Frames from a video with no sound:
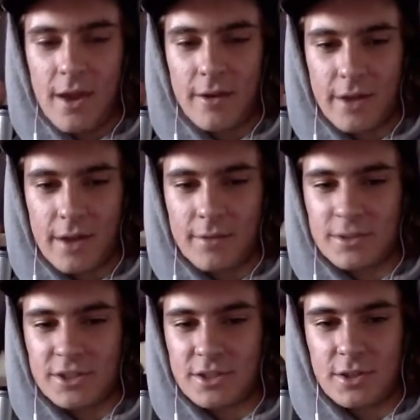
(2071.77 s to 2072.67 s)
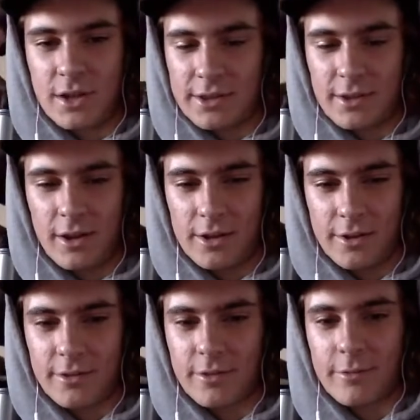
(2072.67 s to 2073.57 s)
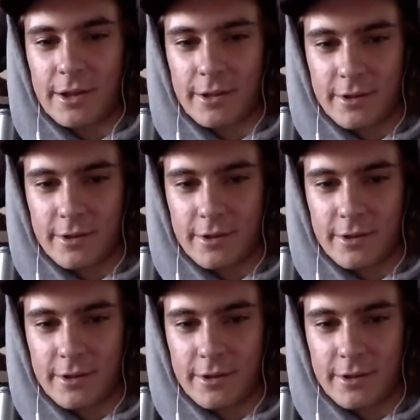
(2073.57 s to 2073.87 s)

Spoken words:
okay, just not the hollows, the regular.